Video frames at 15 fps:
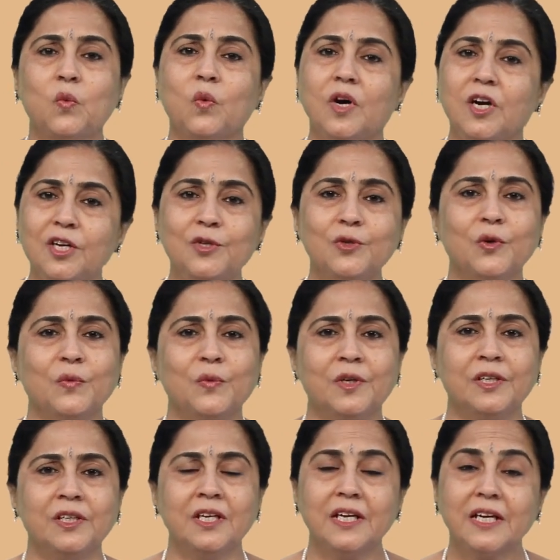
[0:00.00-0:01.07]
world
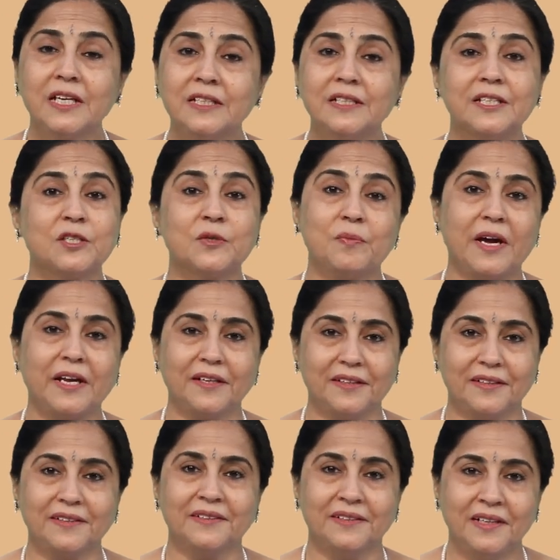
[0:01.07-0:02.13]
over in this
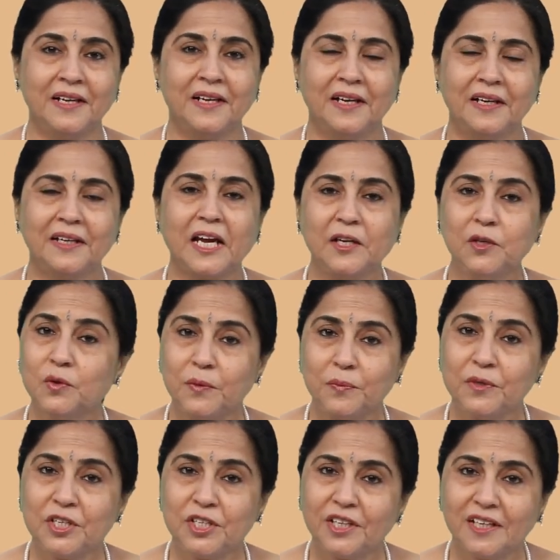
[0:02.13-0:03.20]
manner. Can you
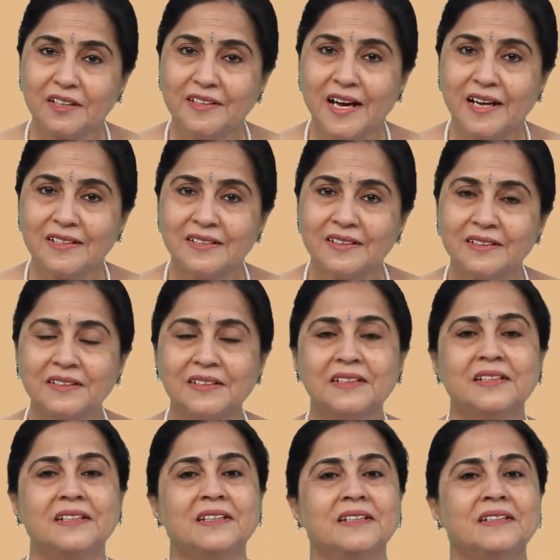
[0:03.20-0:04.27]
appreciate that?
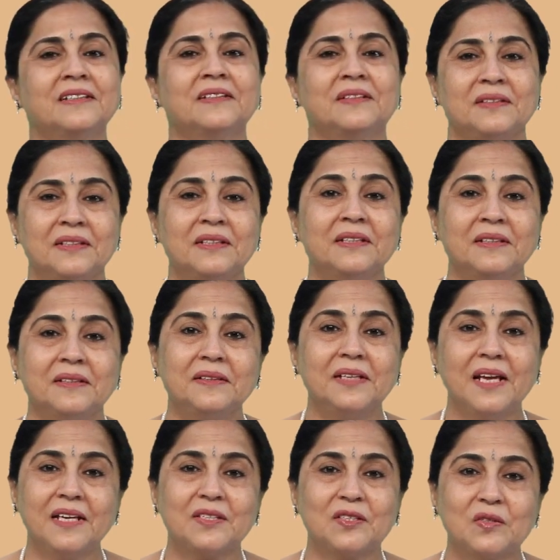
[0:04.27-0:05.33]

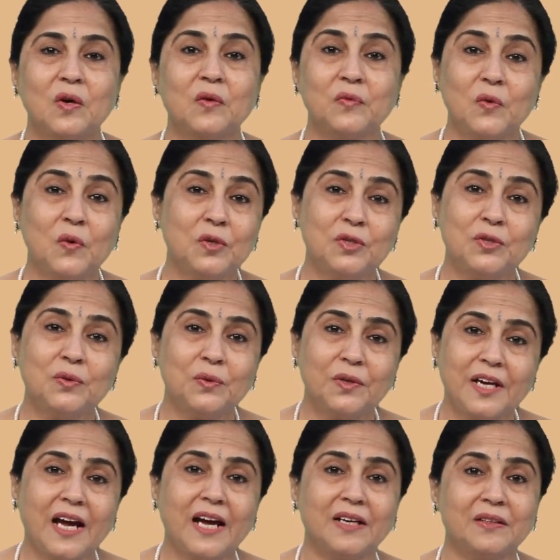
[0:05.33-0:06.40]
Yes, of course you
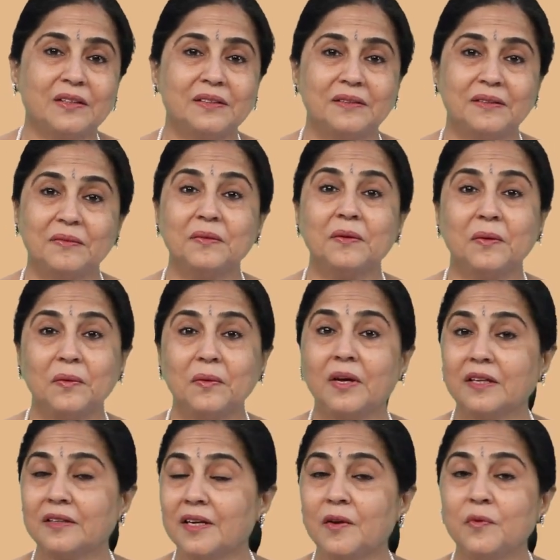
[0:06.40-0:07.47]
can.
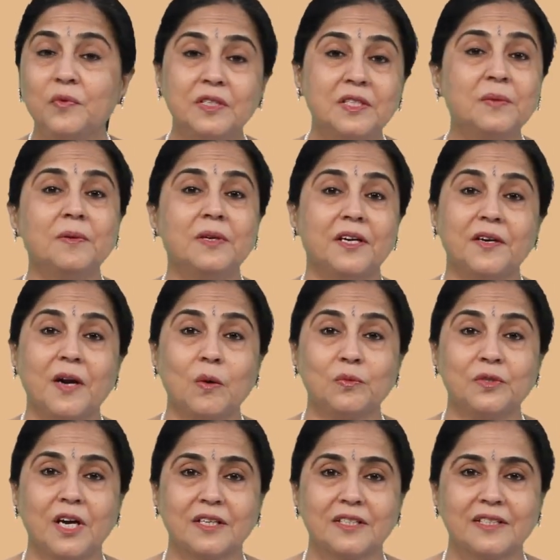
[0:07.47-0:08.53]
they are visible
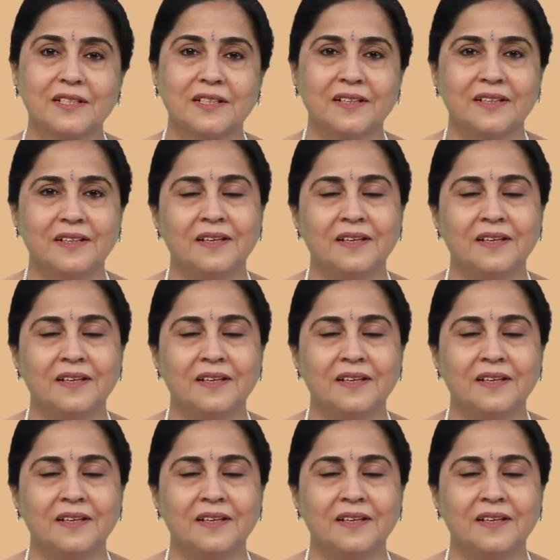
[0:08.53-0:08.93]
around us.